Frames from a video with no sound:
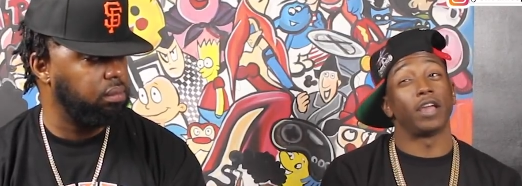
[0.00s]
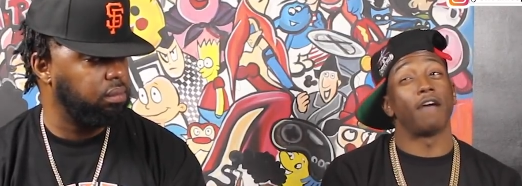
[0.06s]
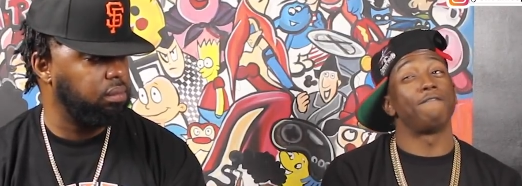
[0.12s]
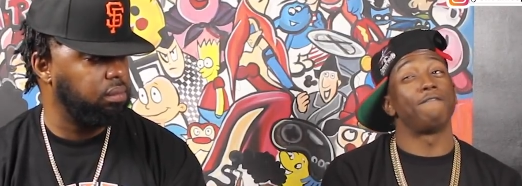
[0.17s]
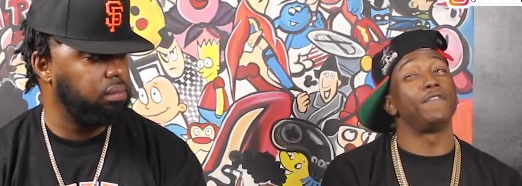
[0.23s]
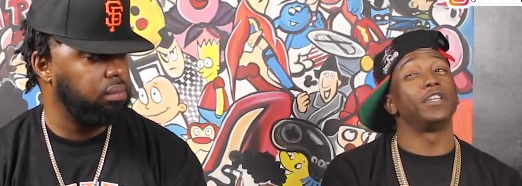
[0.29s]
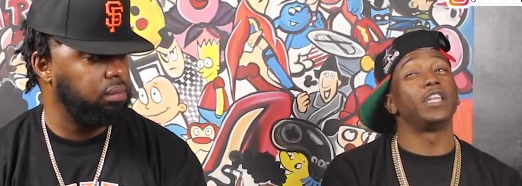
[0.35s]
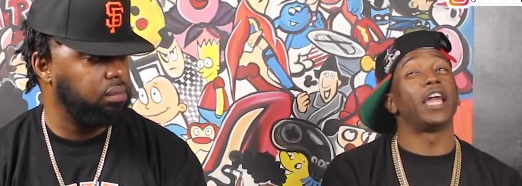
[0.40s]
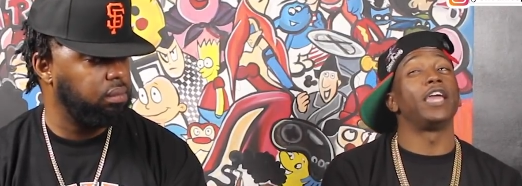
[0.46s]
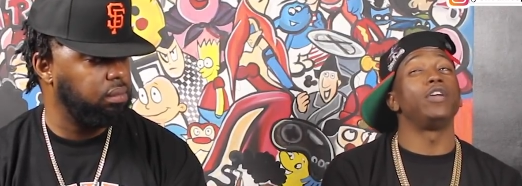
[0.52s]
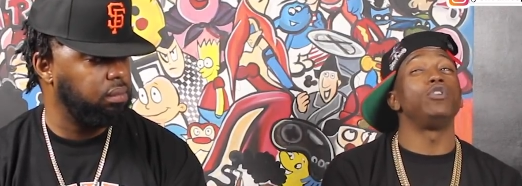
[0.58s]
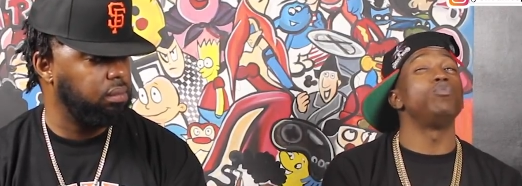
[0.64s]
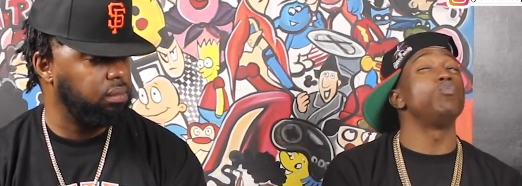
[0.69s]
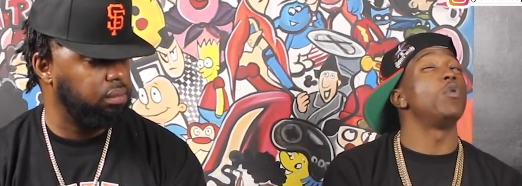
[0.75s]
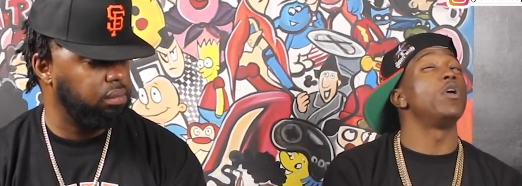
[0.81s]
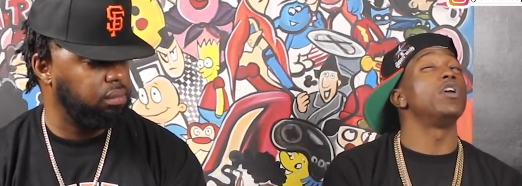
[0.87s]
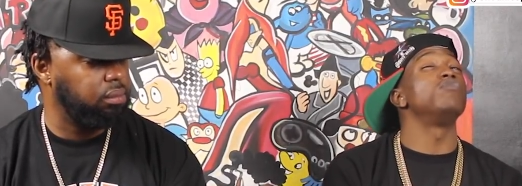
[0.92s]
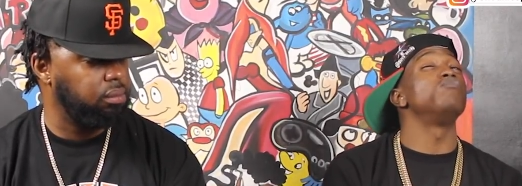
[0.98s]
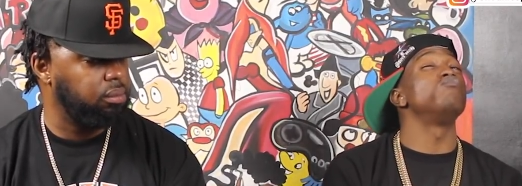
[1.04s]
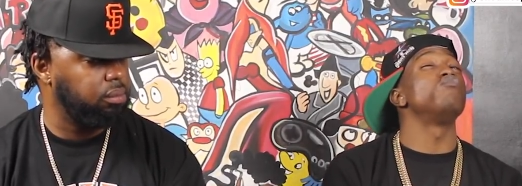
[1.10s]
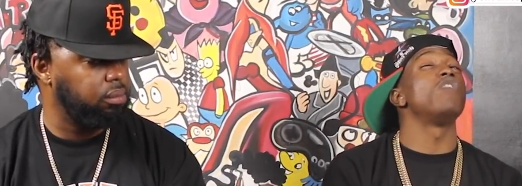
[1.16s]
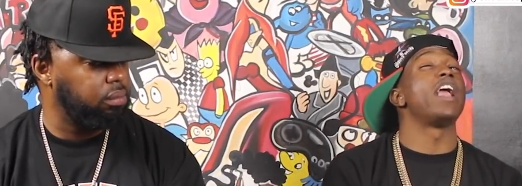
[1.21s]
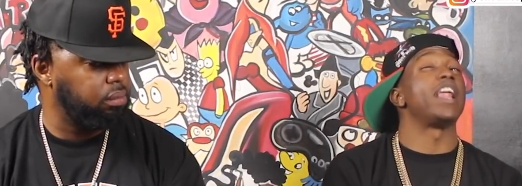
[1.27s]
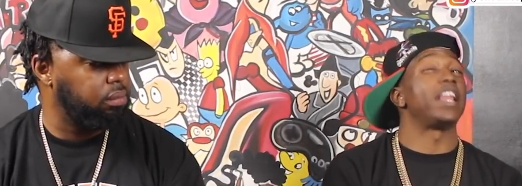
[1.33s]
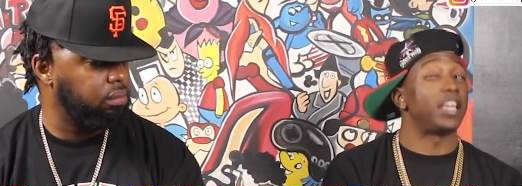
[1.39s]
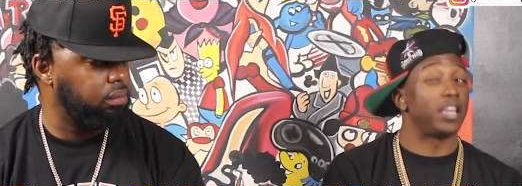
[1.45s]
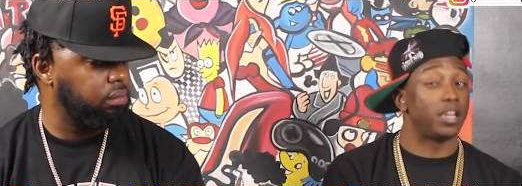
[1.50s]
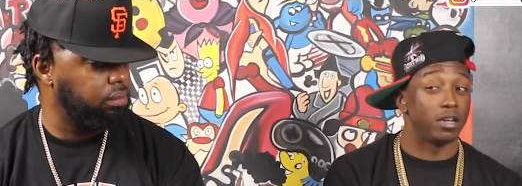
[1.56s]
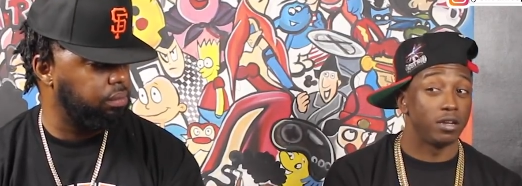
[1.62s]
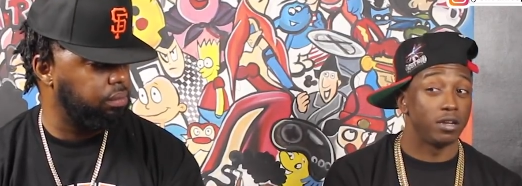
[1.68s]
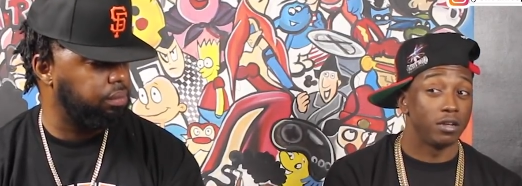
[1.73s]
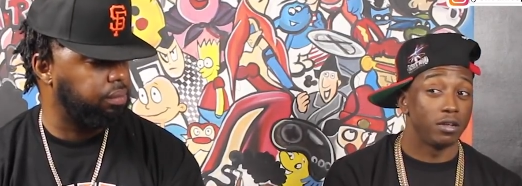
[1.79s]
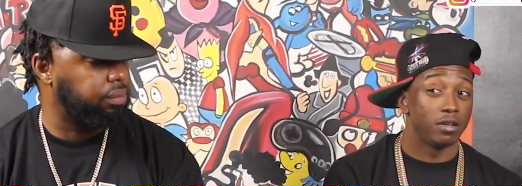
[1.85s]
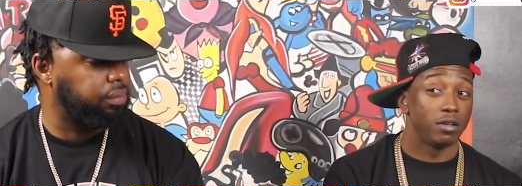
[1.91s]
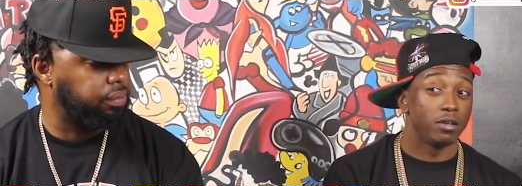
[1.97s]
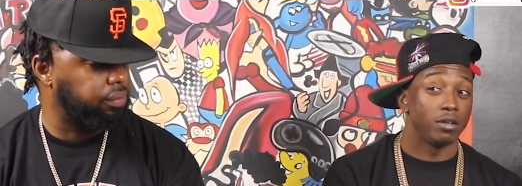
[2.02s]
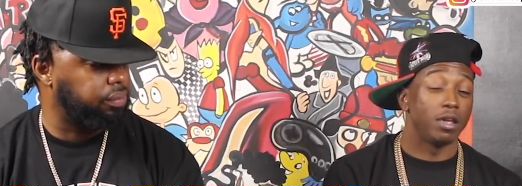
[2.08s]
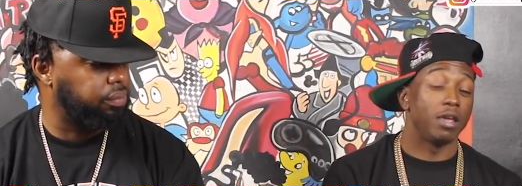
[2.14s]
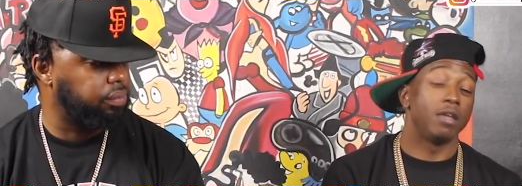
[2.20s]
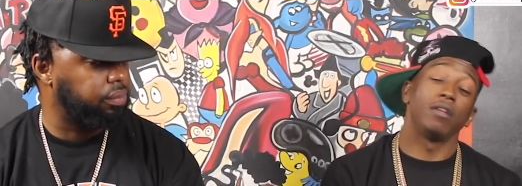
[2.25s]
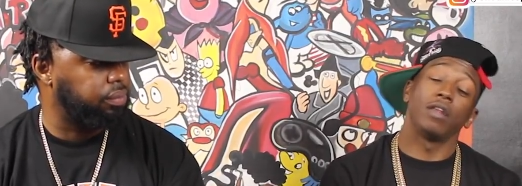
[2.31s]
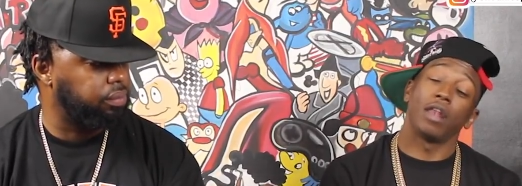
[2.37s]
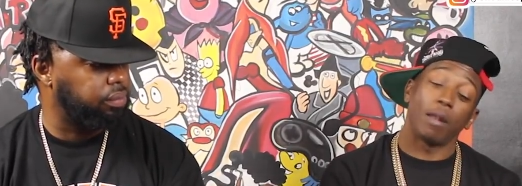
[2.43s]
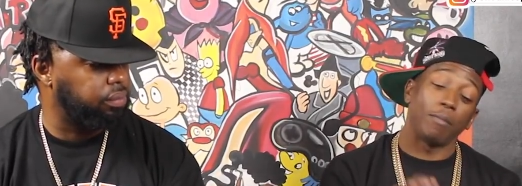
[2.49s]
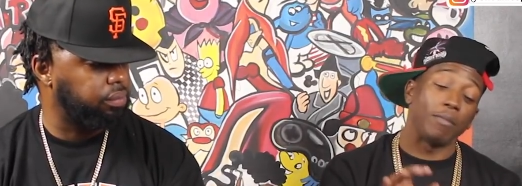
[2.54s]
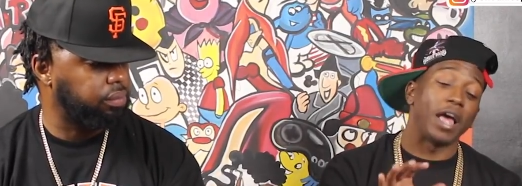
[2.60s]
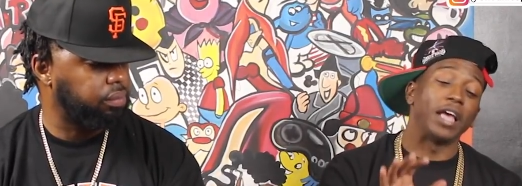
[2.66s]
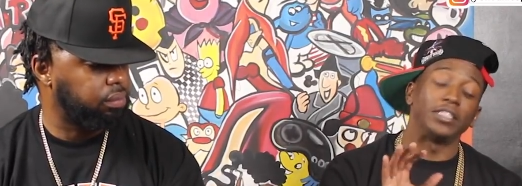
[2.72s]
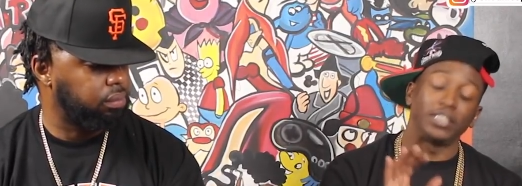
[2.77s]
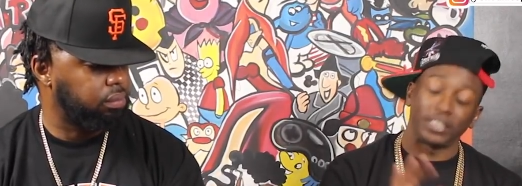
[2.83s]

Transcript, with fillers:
Speaker 1: I feel like you wasn't ready. And I'm not